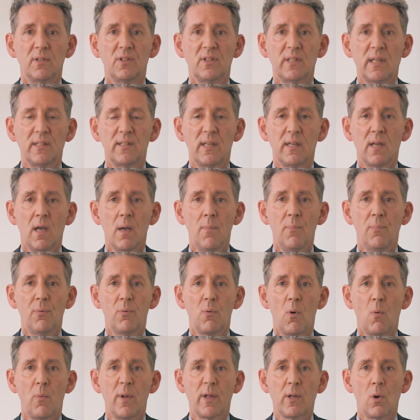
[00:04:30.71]
setting up
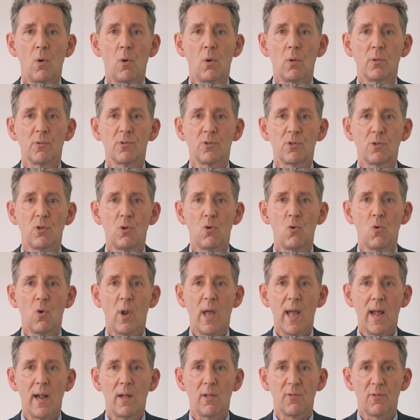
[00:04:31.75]
what we call school
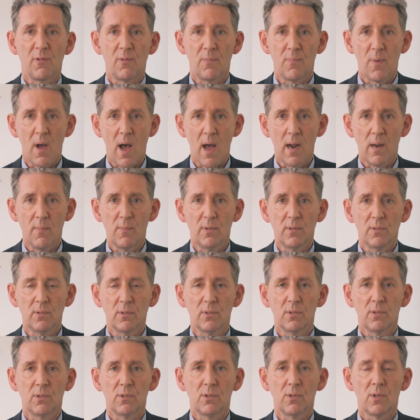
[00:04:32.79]
health
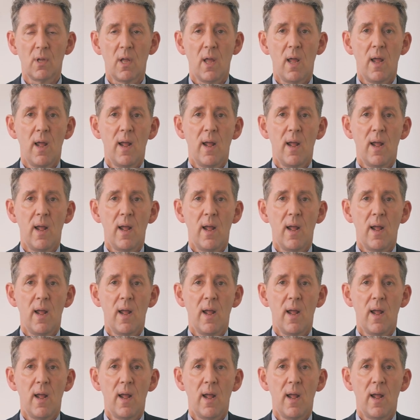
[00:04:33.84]
parliaments,